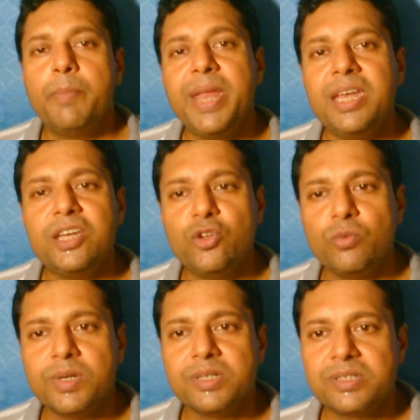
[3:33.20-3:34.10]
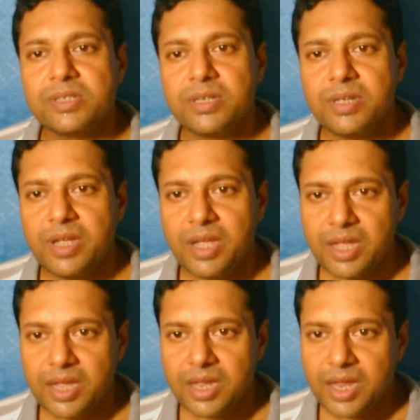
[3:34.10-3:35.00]
Brain tumors
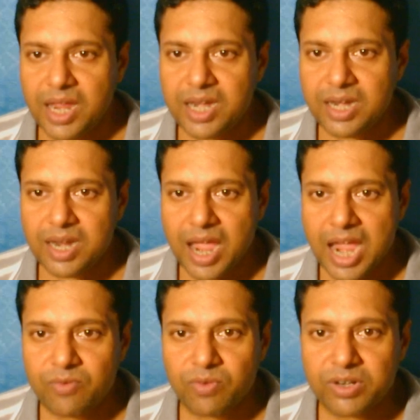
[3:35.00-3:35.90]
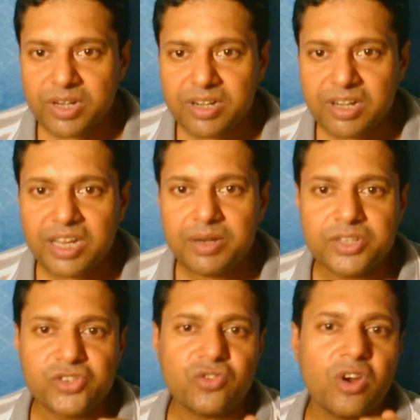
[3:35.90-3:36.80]
inadvertently
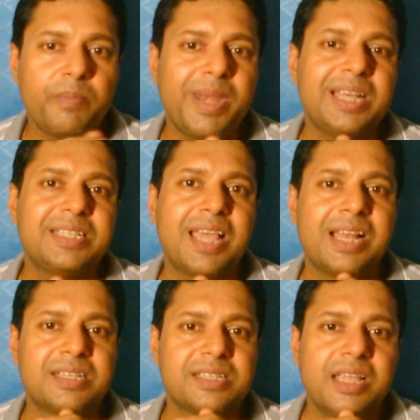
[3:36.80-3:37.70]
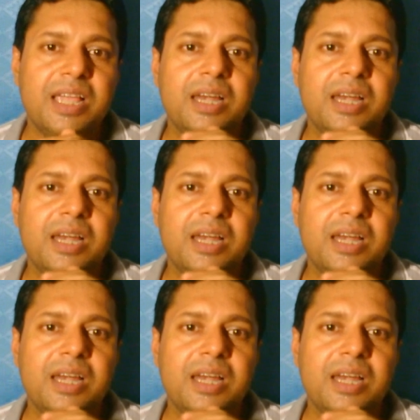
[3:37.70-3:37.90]
destroy brain cells,